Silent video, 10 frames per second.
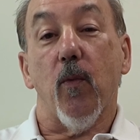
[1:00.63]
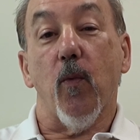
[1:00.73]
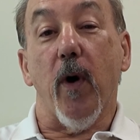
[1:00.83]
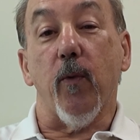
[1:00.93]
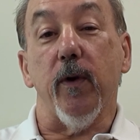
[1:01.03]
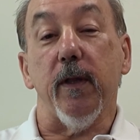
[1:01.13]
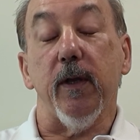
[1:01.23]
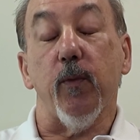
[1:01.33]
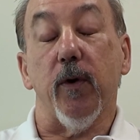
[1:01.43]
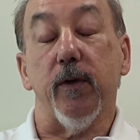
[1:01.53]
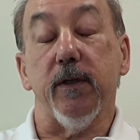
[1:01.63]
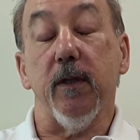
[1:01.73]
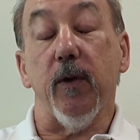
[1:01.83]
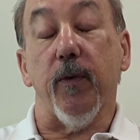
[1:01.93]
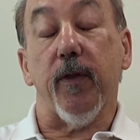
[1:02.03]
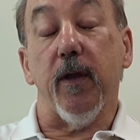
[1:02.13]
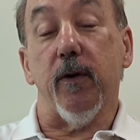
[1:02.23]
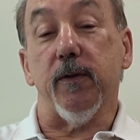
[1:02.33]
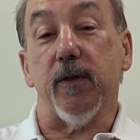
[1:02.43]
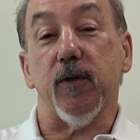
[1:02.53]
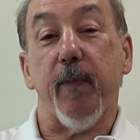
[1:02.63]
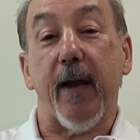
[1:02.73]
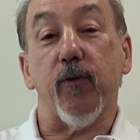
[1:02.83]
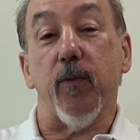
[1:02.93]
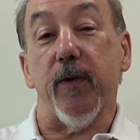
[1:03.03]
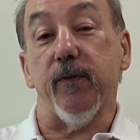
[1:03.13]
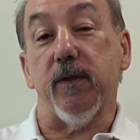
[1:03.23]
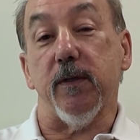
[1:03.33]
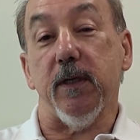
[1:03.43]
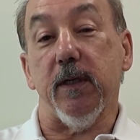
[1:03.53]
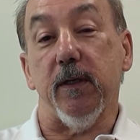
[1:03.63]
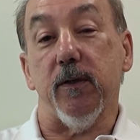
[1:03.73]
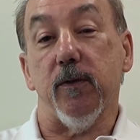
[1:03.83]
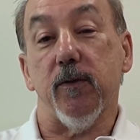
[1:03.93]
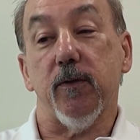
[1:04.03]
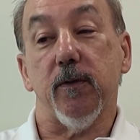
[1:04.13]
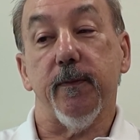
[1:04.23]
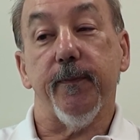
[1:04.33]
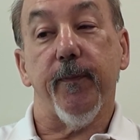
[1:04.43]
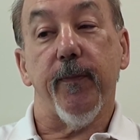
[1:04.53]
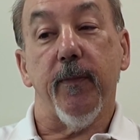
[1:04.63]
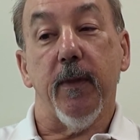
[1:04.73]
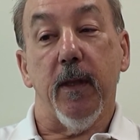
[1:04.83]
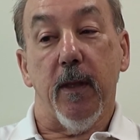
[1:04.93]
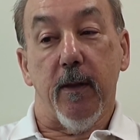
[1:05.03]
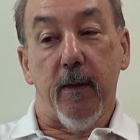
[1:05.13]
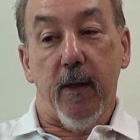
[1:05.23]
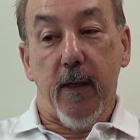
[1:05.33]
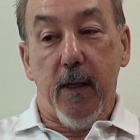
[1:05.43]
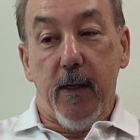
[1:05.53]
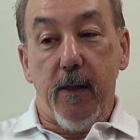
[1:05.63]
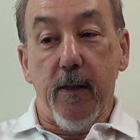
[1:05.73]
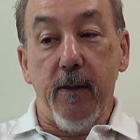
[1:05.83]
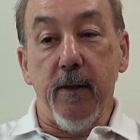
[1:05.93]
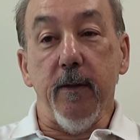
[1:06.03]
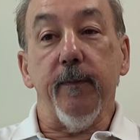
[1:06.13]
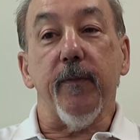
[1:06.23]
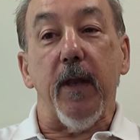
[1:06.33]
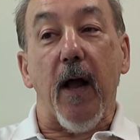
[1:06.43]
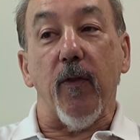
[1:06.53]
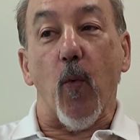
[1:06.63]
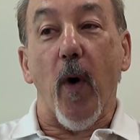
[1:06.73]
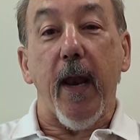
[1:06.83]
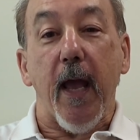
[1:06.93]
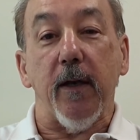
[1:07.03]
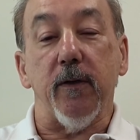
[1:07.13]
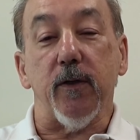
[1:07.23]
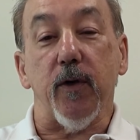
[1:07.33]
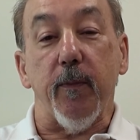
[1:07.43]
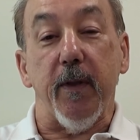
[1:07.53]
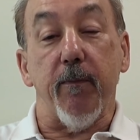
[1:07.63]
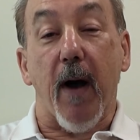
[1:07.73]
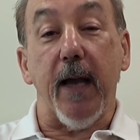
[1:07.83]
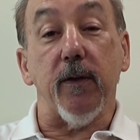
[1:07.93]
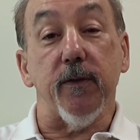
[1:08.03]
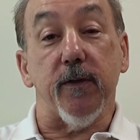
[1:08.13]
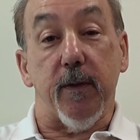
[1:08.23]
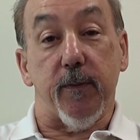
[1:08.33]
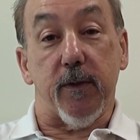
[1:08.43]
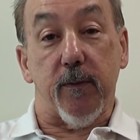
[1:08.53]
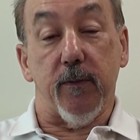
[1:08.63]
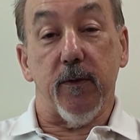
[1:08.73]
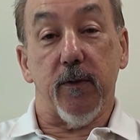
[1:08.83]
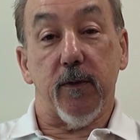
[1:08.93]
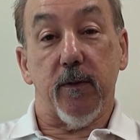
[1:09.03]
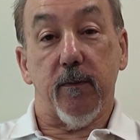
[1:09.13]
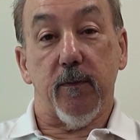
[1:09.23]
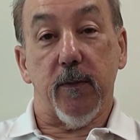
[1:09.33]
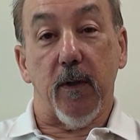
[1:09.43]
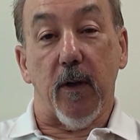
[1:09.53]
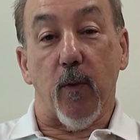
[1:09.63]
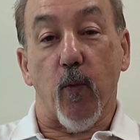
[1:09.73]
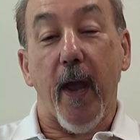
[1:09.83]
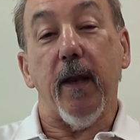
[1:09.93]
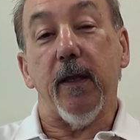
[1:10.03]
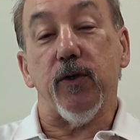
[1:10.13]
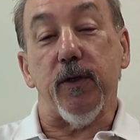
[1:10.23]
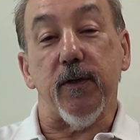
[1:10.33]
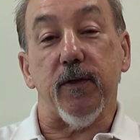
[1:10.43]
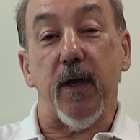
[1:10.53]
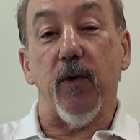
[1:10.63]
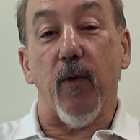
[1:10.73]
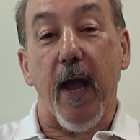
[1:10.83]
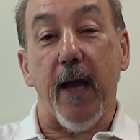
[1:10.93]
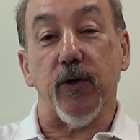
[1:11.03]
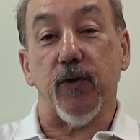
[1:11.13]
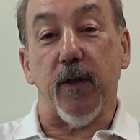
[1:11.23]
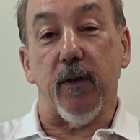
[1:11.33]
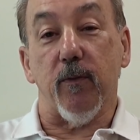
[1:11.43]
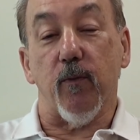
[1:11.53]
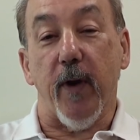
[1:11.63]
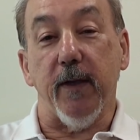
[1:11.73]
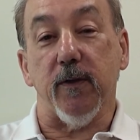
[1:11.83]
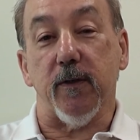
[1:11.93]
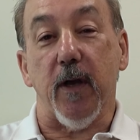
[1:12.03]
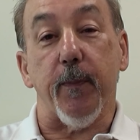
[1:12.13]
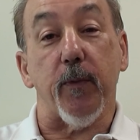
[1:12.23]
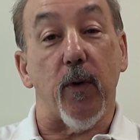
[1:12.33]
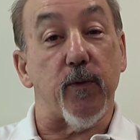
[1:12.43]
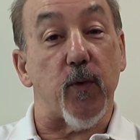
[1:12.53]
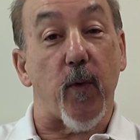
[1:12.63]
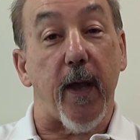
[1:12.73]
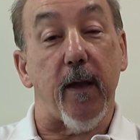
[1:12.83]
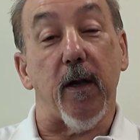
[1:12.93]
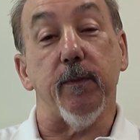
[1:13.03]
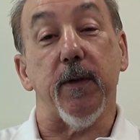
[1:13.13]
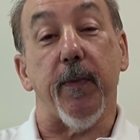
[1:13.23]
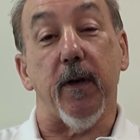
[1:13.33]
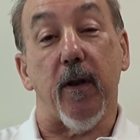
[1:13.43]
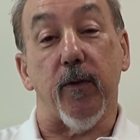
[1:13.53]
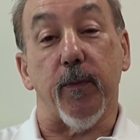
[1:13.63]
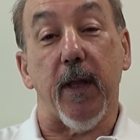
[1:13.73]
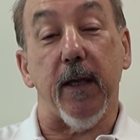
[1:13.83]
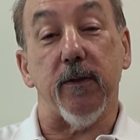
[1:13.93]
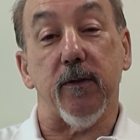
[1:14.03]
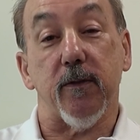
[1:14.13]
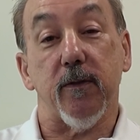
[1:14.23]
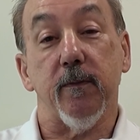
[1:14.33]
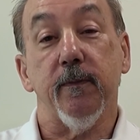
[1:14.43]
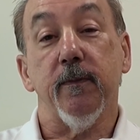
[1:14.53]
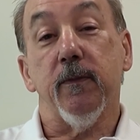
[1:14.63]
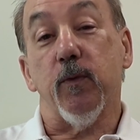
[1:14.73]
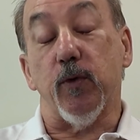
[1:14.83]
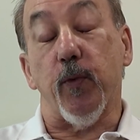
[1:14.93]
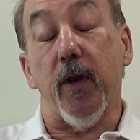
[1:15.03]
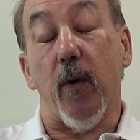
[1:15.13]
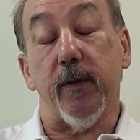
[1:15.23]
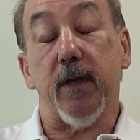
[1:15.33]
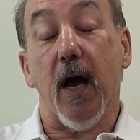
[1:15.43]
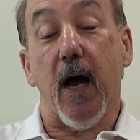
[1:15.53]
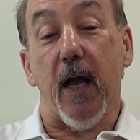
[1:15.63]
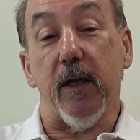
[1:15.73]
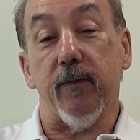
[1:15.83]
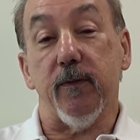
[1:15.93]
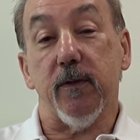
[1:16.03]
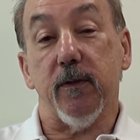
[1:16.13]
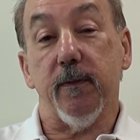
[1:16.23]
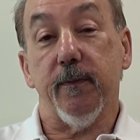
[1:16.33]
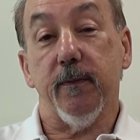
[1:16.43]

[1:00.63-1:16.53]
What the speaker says: What really we're dealing with here is a spectrum of disease that on the one end can be mild symptoms, a red, itchy skin rash that raises up, goes away, and comes up in another place, which we know as hives,